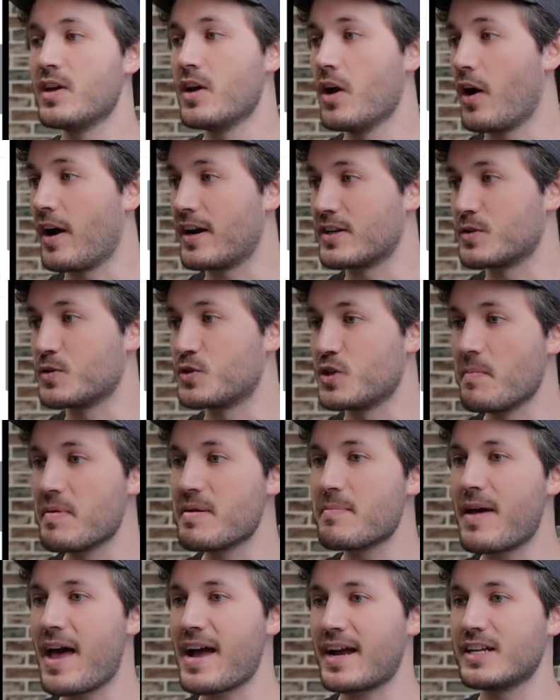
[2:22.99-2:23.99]
All right, so jumping
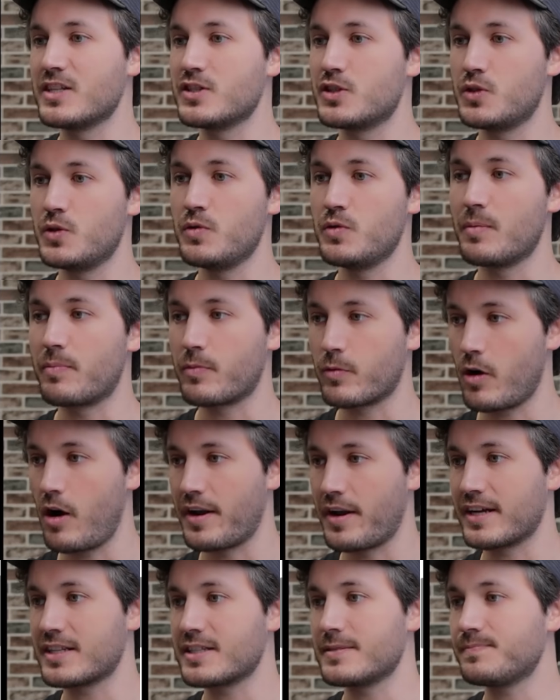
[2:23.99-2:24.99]
back into the
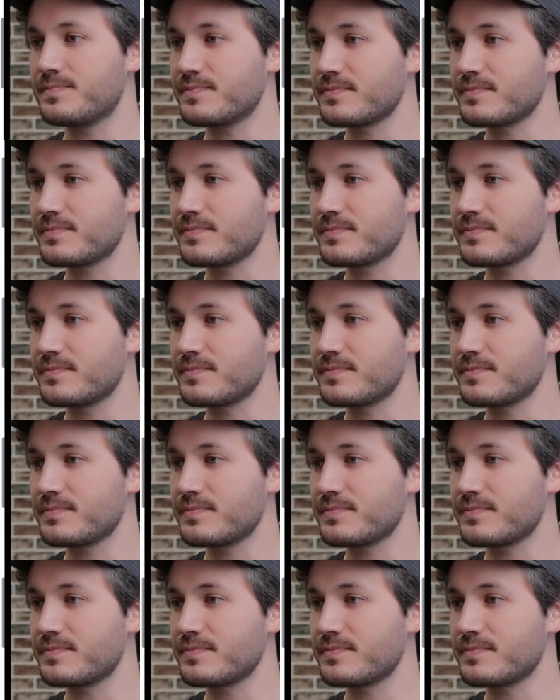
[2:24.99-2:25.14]
product.